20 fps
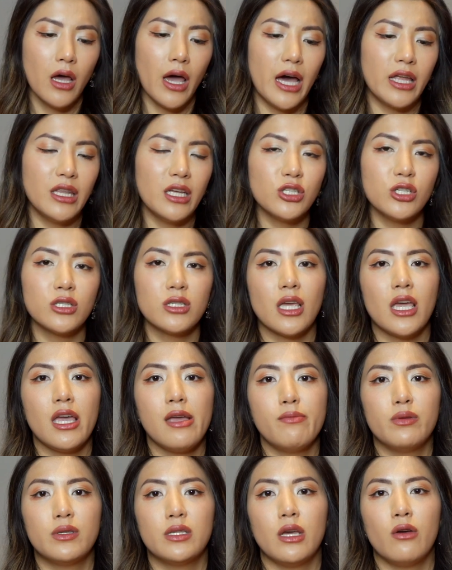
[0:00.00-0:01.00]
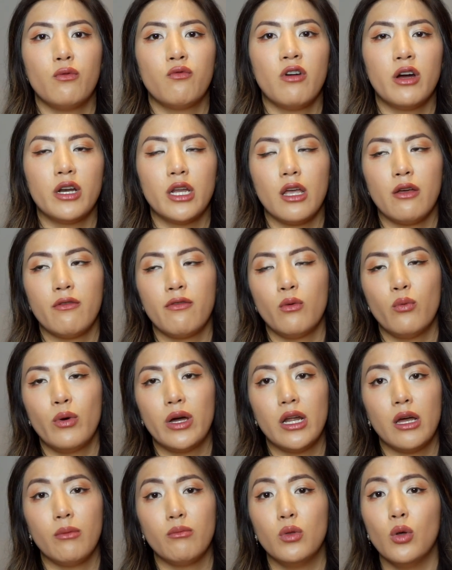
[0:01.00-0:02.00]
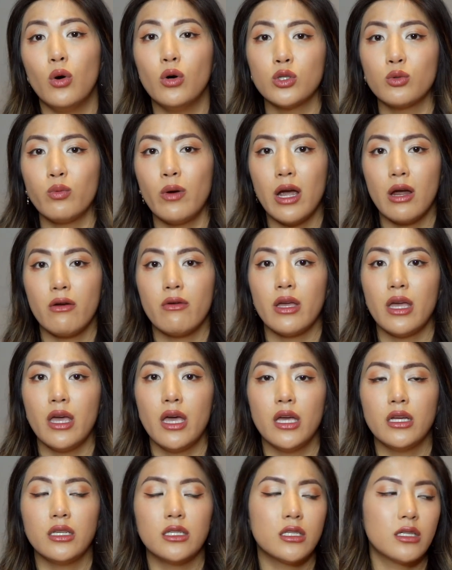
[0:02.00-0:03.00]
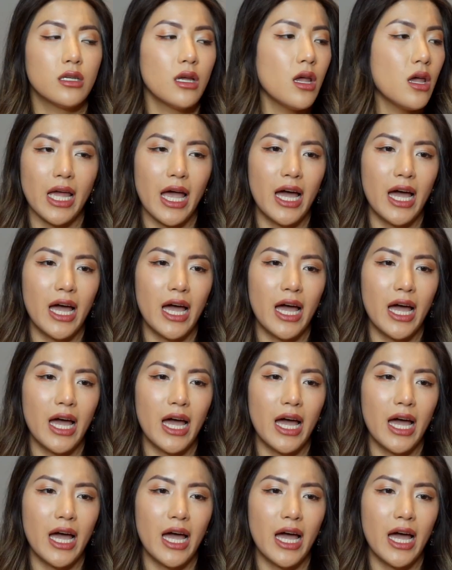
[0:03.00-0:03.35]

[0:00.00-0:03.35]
and that just keeps it running for when I'm not wearing it.